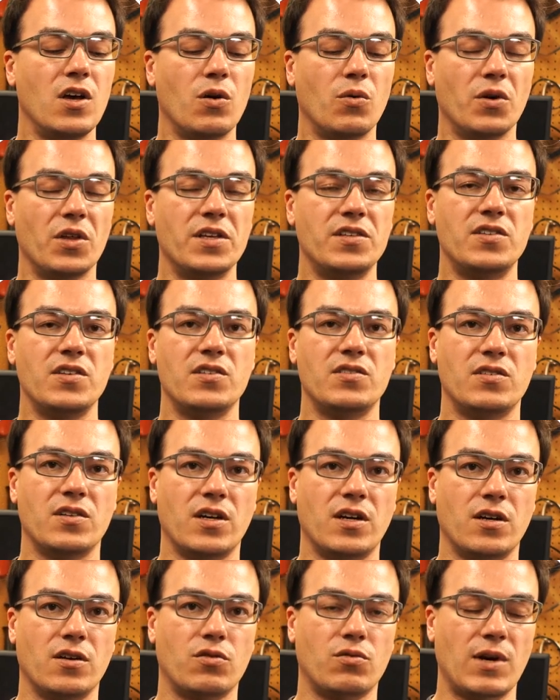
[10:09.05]
Well, this is
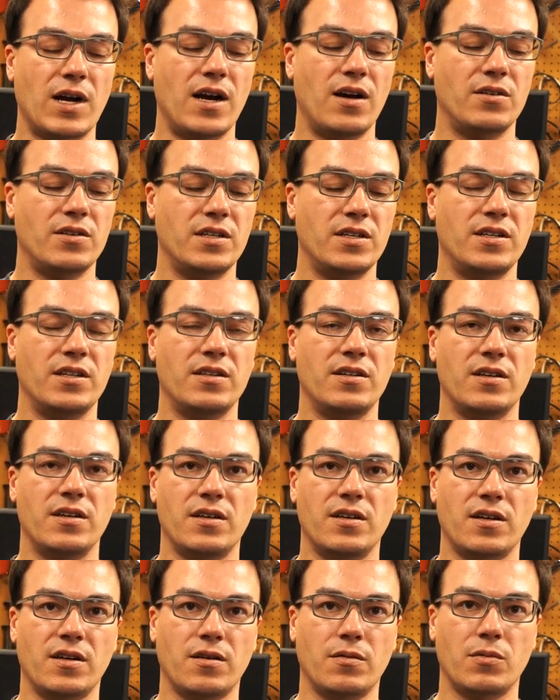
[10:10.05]
grounded
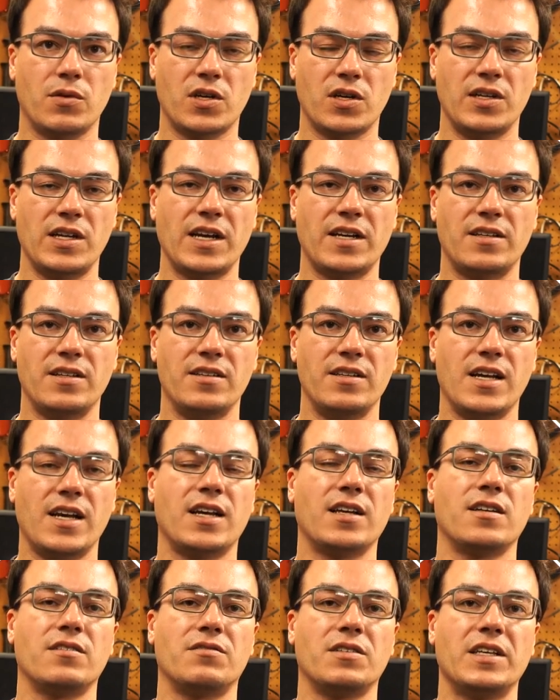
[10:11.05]
and connected
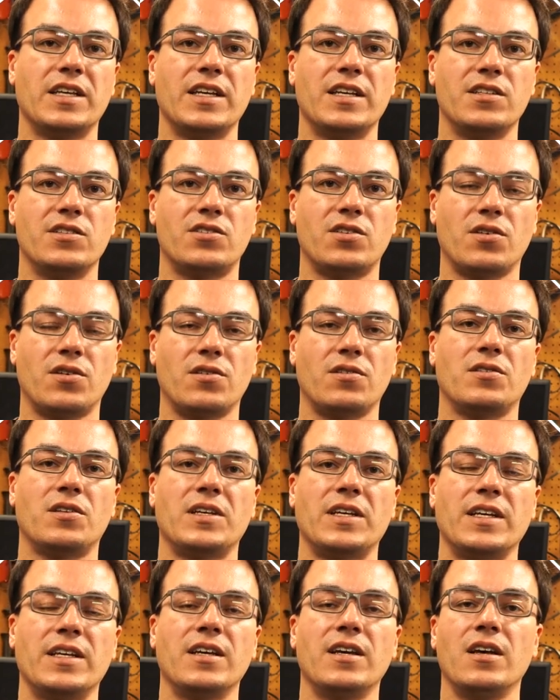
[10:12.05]
negatively
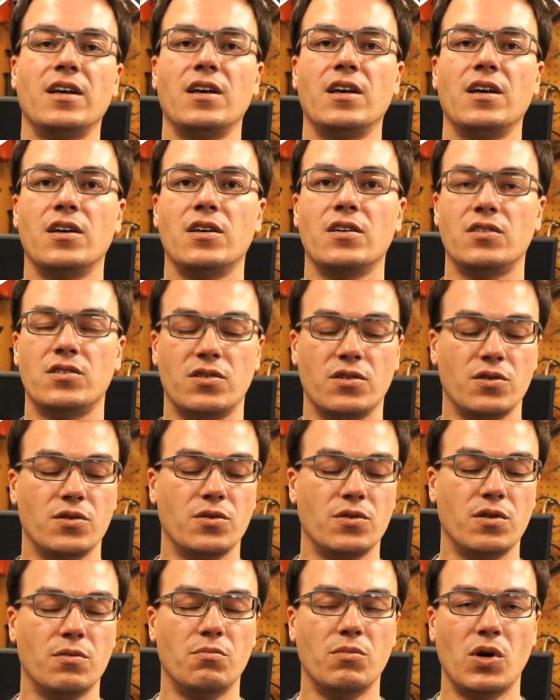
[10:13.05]
internally
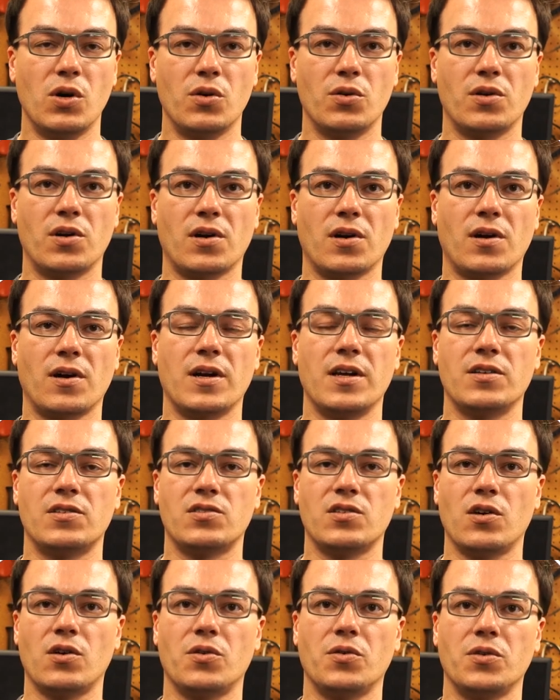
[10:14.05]
to the motor,
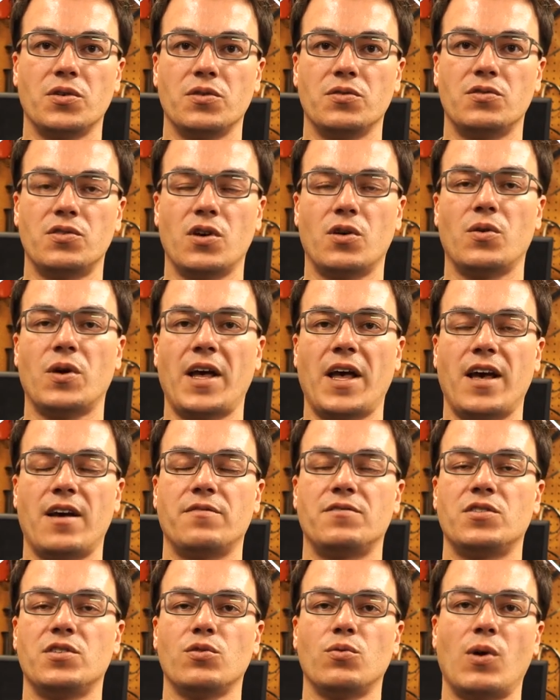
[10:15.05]
so you don't
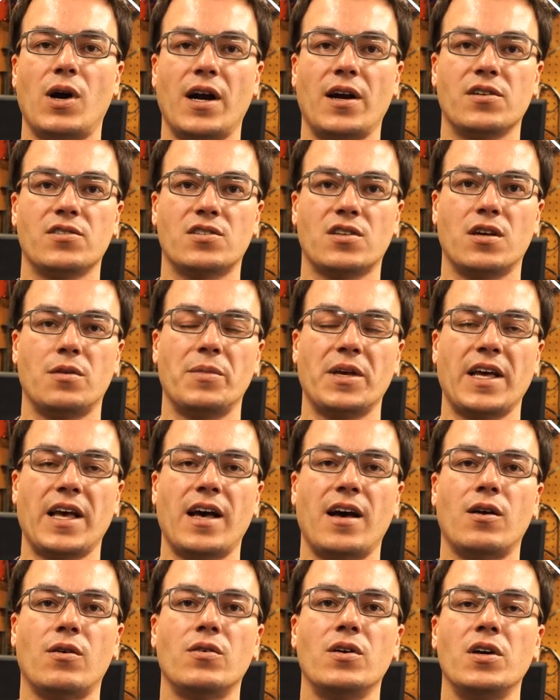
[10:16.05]
have two wires coming
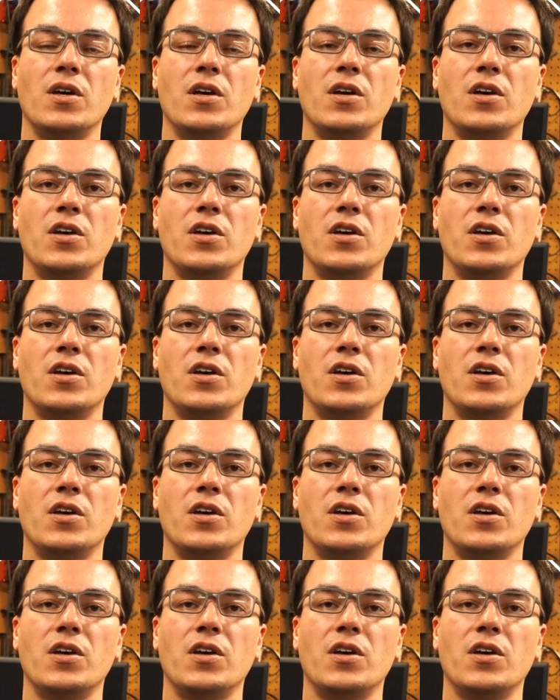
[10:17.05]
out.